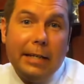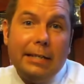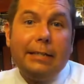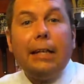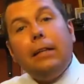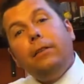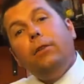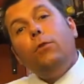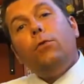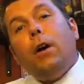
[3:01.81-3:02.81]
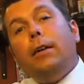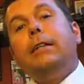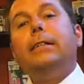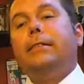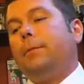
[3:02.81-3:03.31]
is the Loot
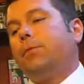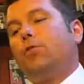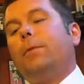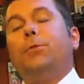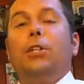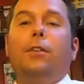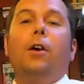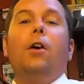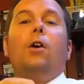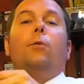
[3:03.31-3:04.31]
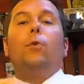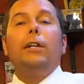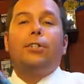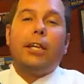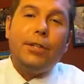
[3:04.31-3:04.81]
Undies subscription,
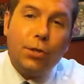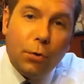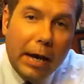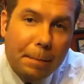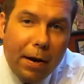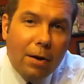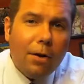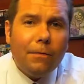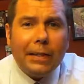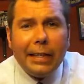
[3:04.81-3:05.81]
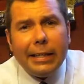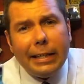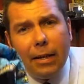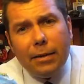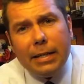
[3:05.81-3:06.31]
which gets you a pair of
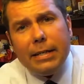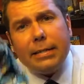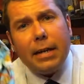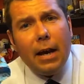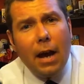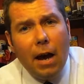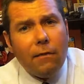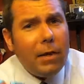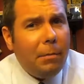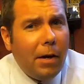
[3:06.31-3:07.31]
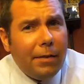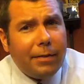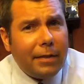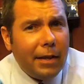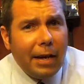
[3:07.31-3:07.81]
geeky undies every
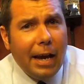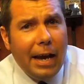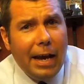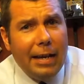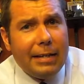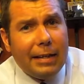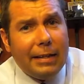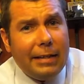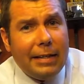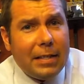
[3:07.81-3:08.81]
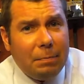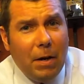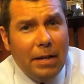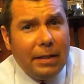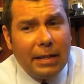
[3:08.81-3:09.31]
month. And this
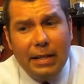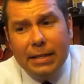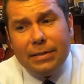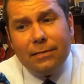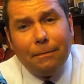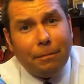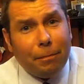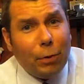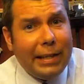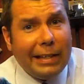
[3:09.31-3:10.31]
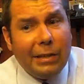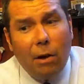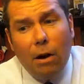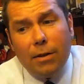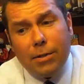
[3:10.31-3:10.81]
month is freaking
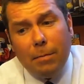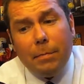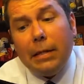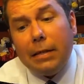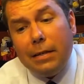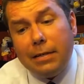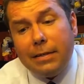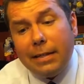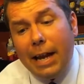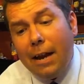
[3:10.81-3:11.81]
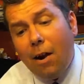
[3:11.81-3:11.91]
awesome because they